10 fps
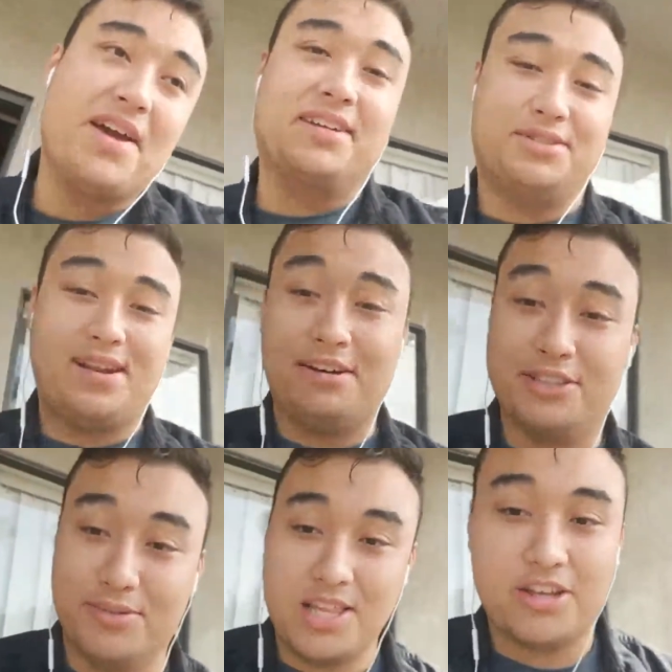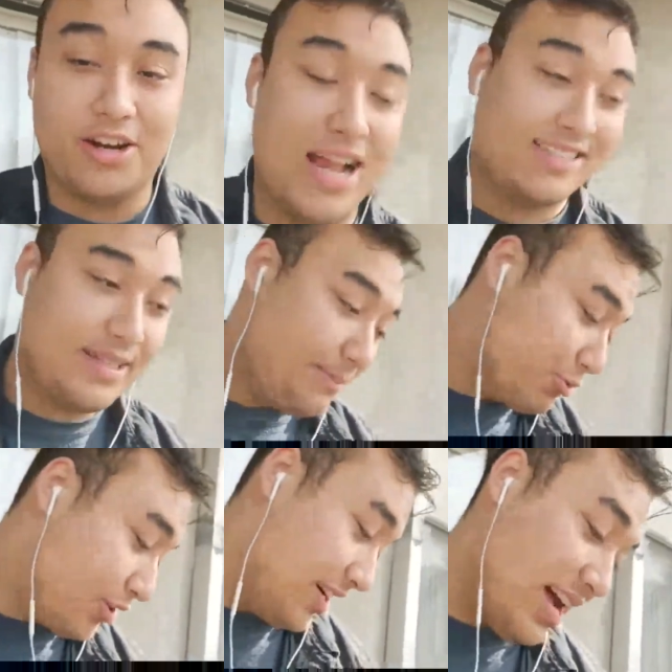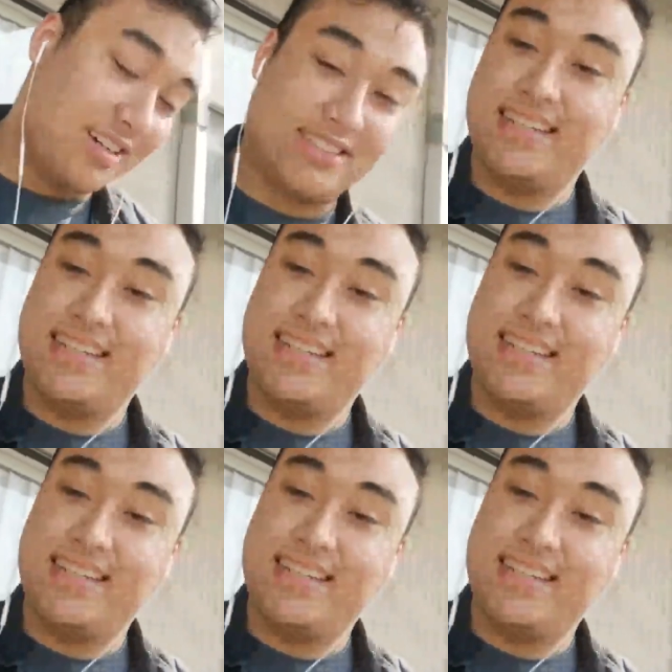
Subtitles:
Because when I was with her, I stopped working out because I